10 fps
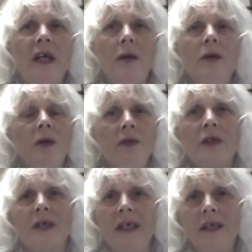a
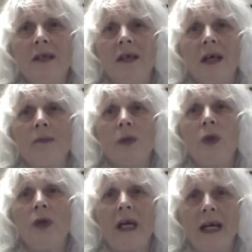universal income
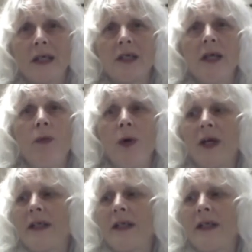could actually work,